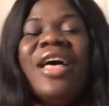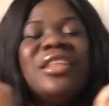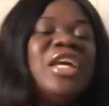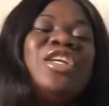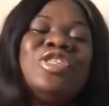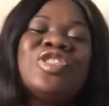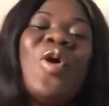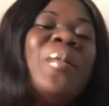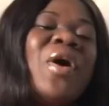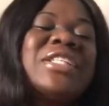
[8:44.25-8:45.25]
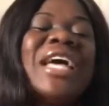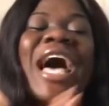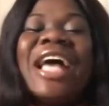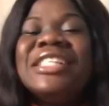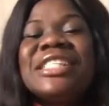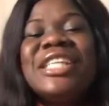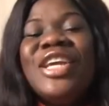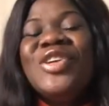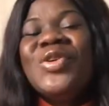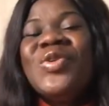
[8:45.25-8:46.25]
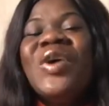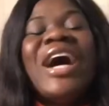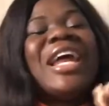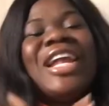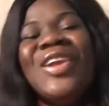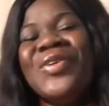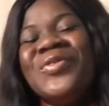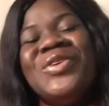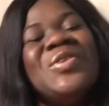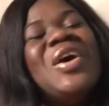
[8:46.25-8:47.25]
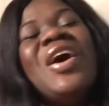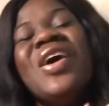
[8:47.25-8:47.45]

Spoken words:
Thank you so much. I see you and I love you.